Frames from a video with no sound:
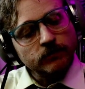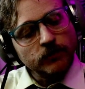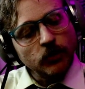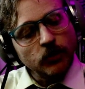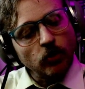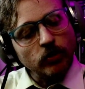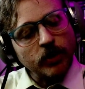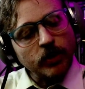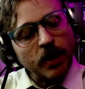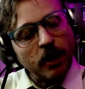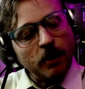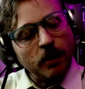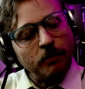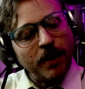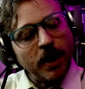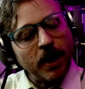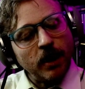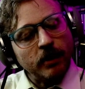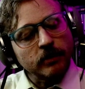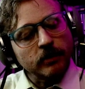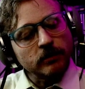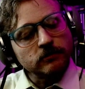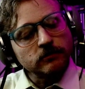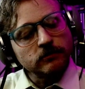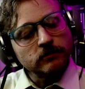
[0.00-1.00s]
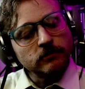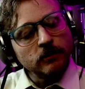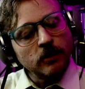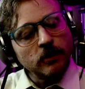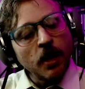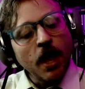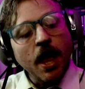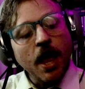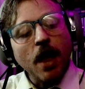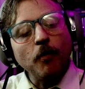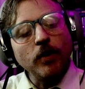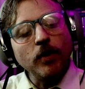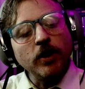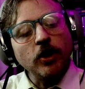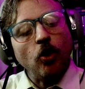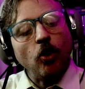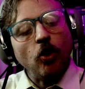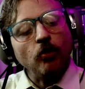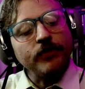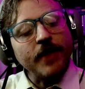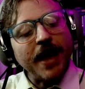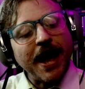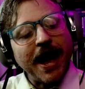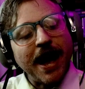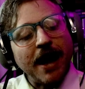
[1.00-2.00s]
No doubt about it. And we
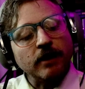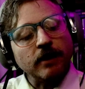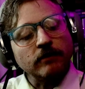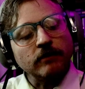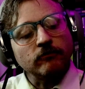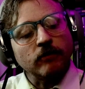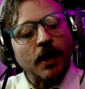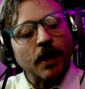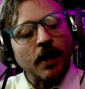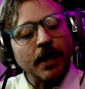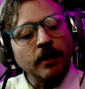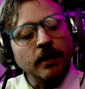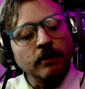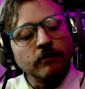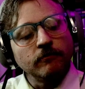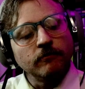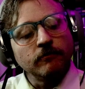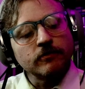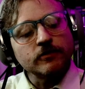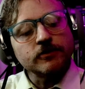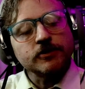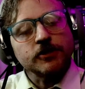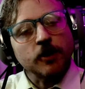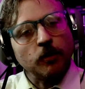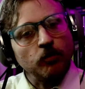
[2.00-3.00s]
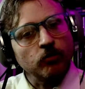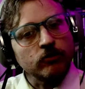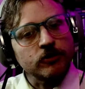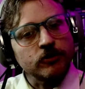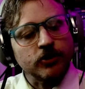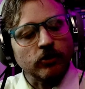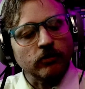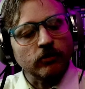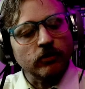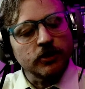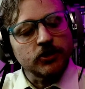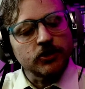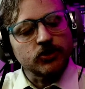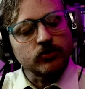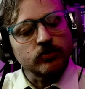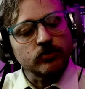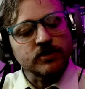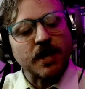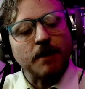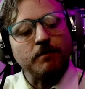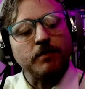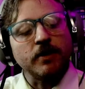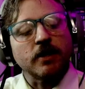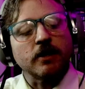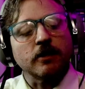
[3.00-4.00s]
know that, right? Some were certainly
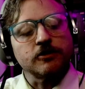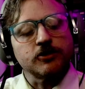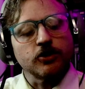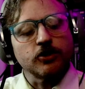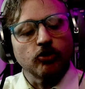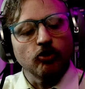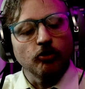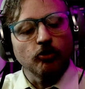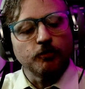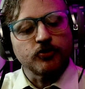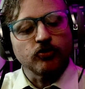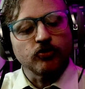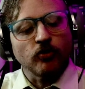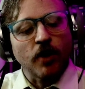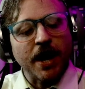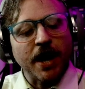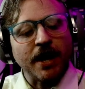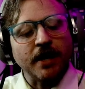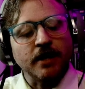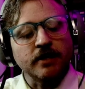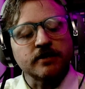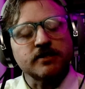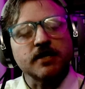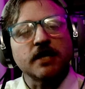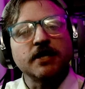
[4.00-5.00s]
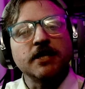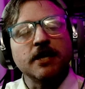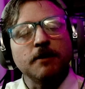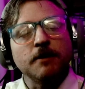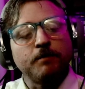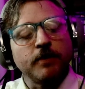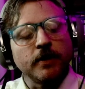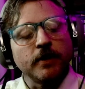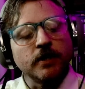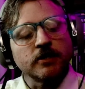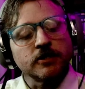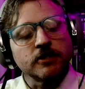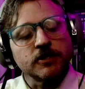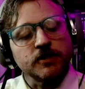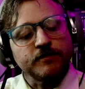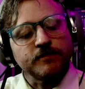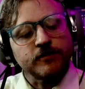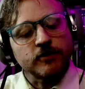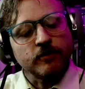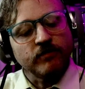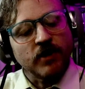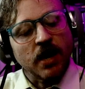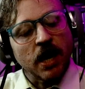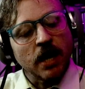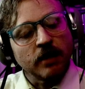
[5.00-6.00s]
suicide because of the group's writings and the opinions of
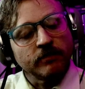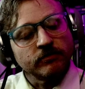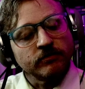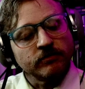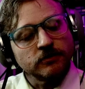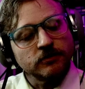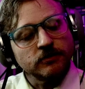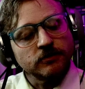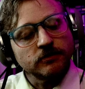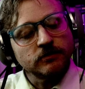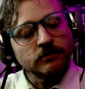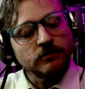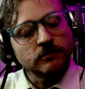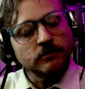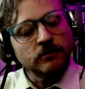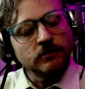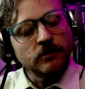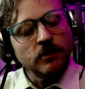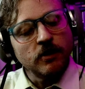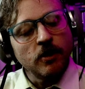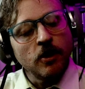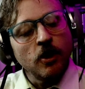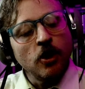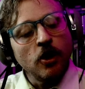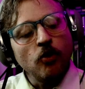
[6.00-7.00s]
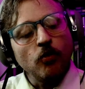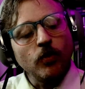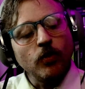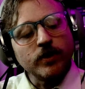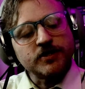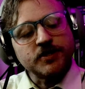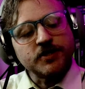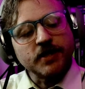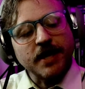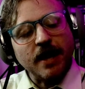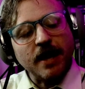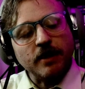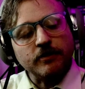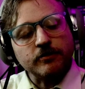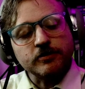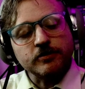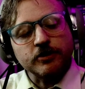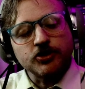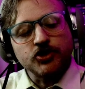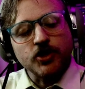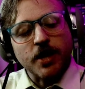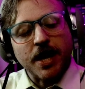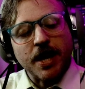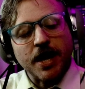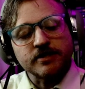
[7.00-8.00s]
survivors, which together
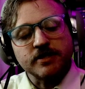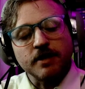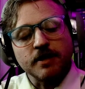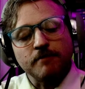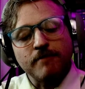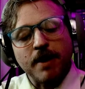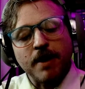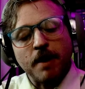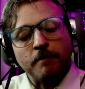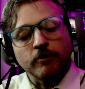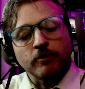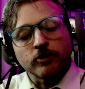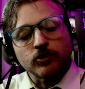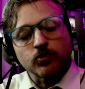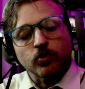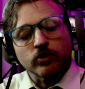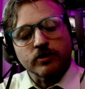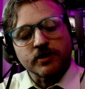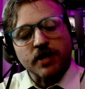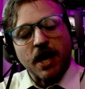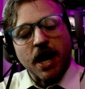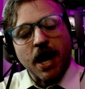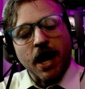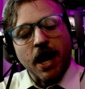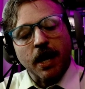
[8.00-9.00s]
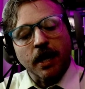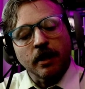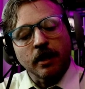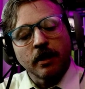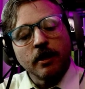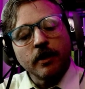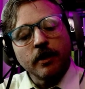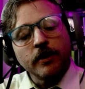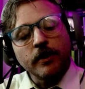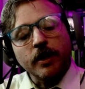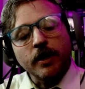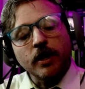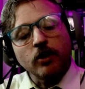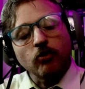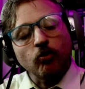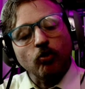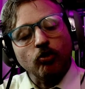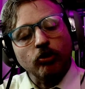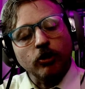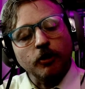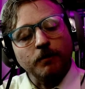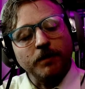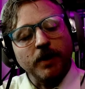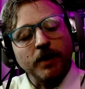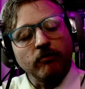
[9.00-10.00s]
suggest that members were dying in
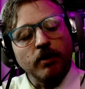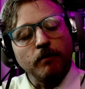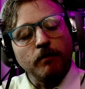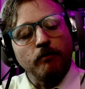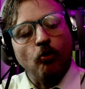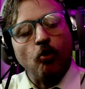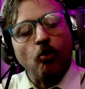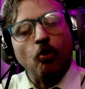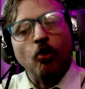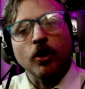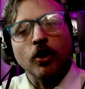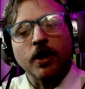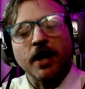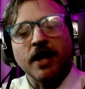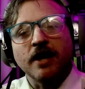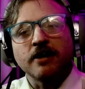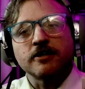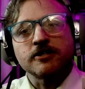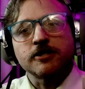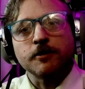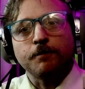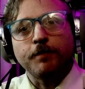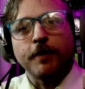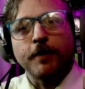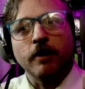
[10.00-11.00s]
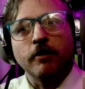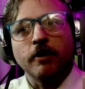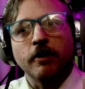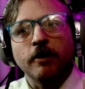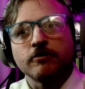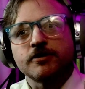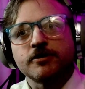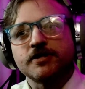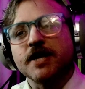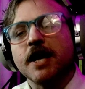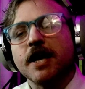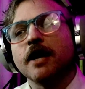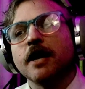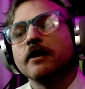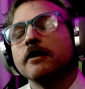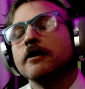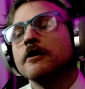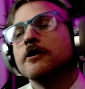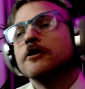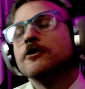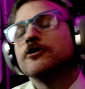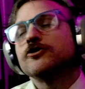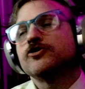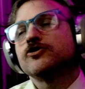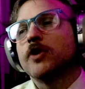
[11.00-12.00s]
order to be reborn in a superior state.
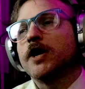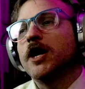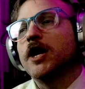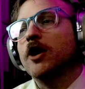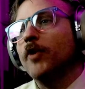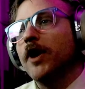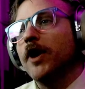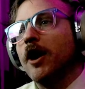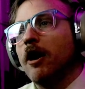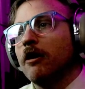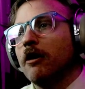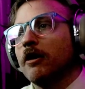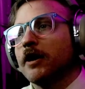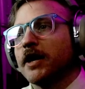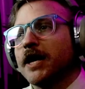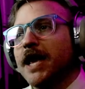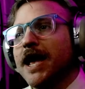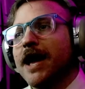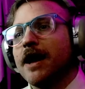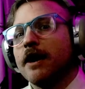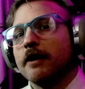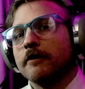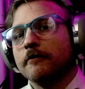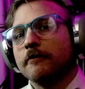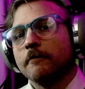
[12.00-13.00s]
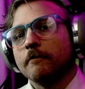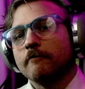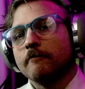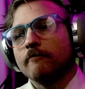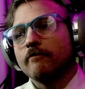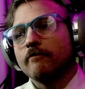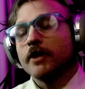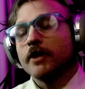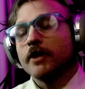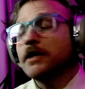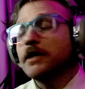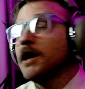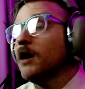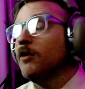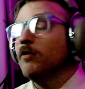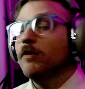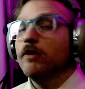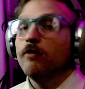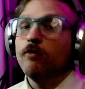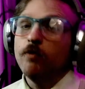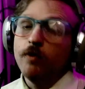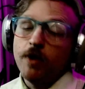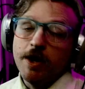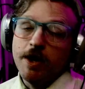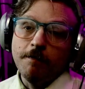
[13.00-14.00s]
So here we are again. Now,
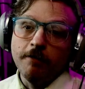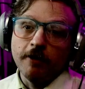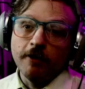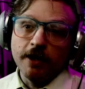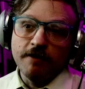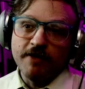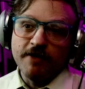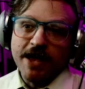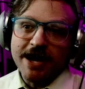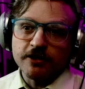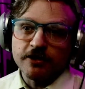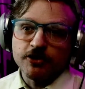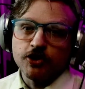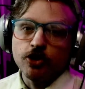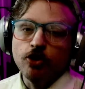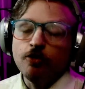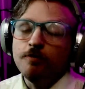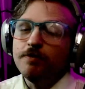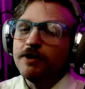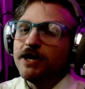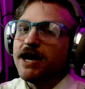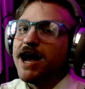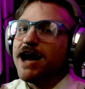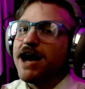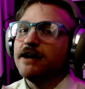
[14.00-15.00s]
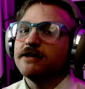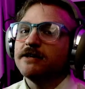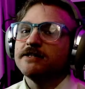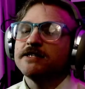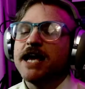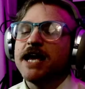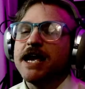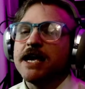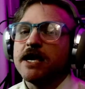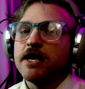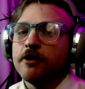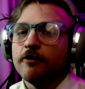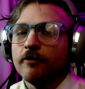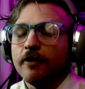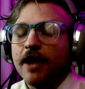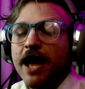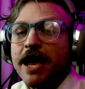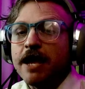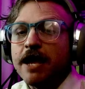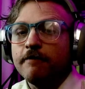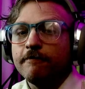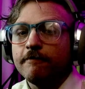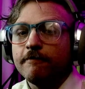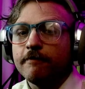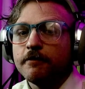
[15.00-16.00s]
we believe that too, but not in taking your
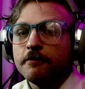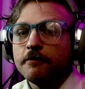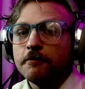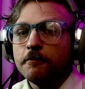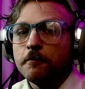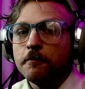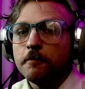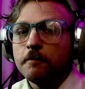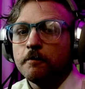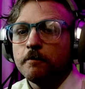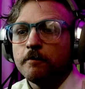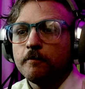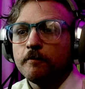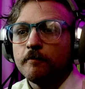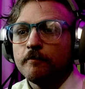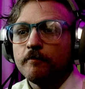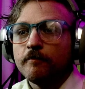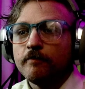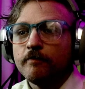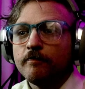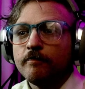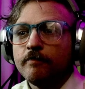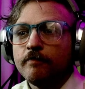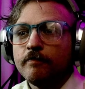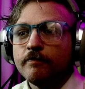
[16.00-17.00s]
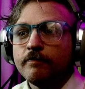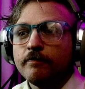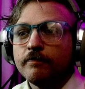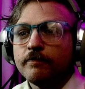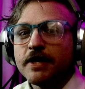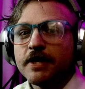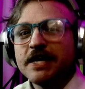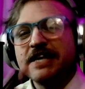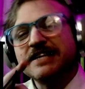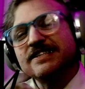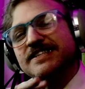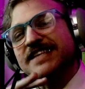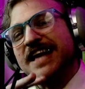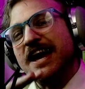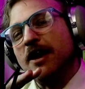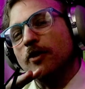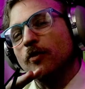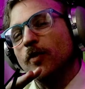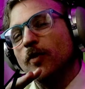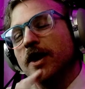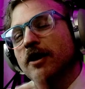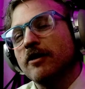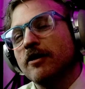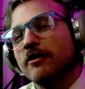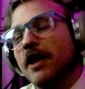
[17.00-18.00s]
life. Isn't that a
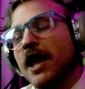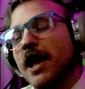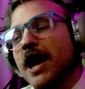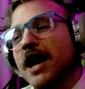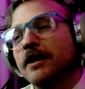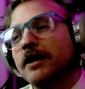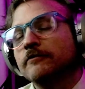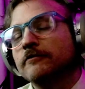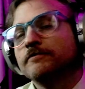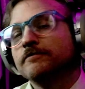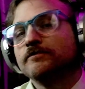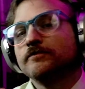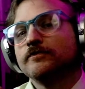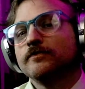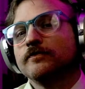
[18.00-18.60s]
weird line?